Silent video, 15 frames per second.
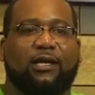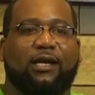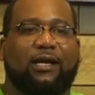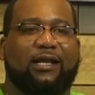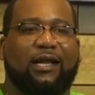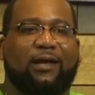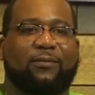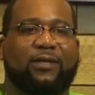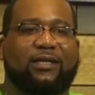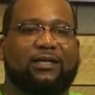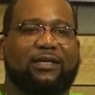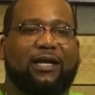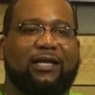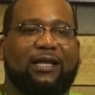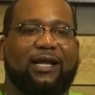I, I, mean,
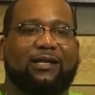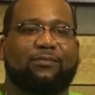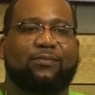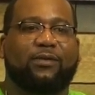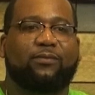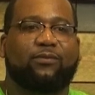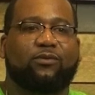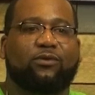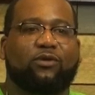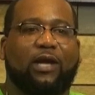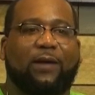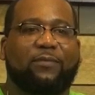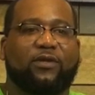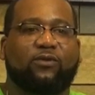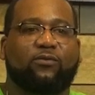a lot of people.
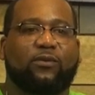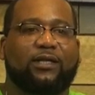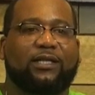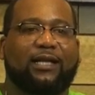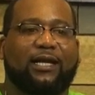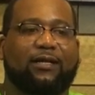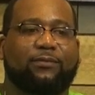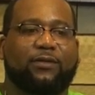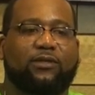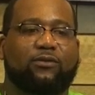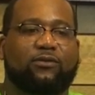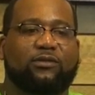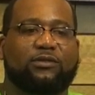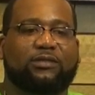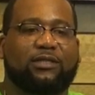I mean, you really gotta be
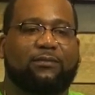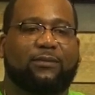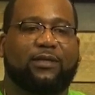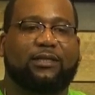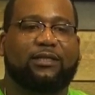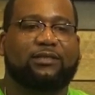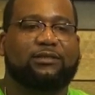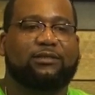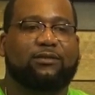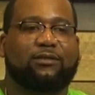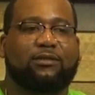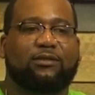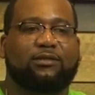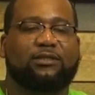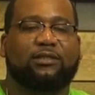doing something, I guess, to
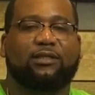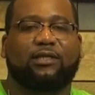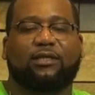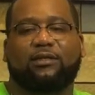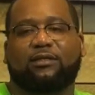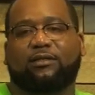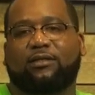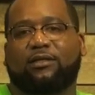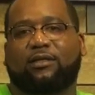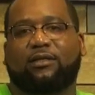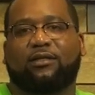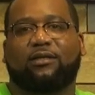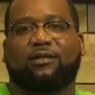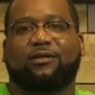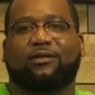to get
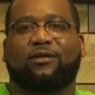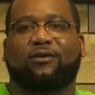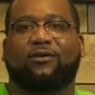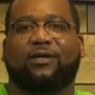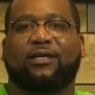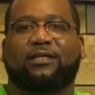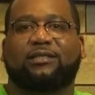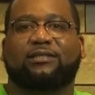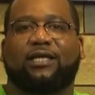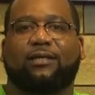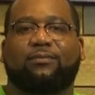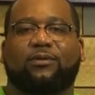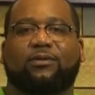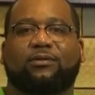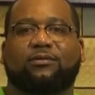you know any
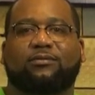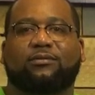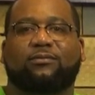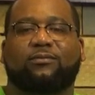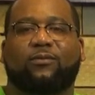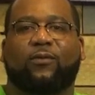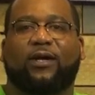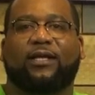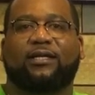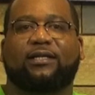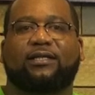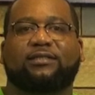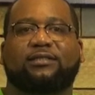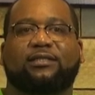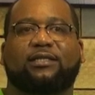type of
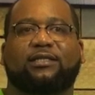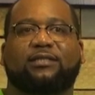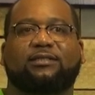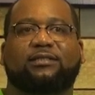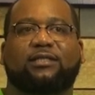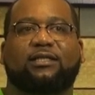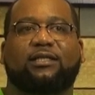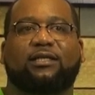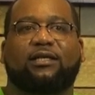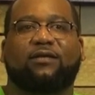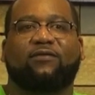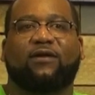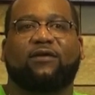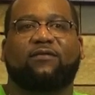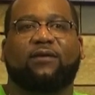recognition in the city.
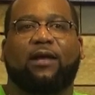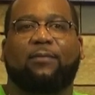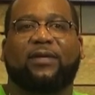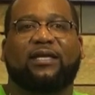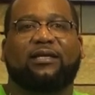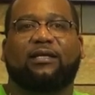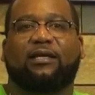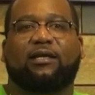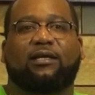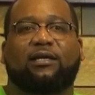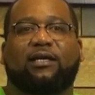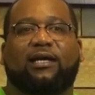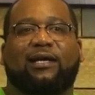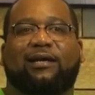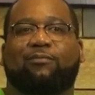I mean,
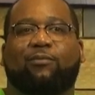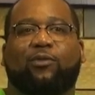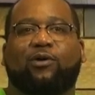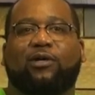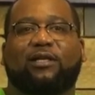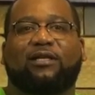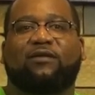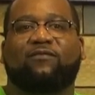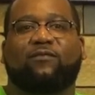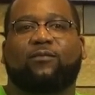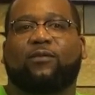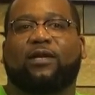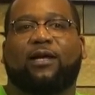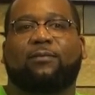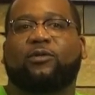more than even
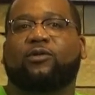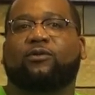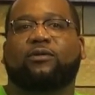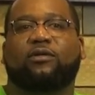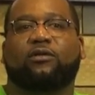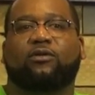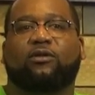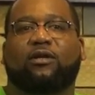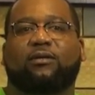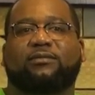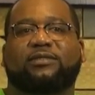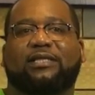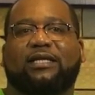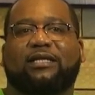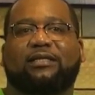what I'm doing. You know what I'm
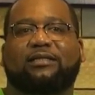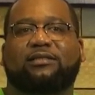saying?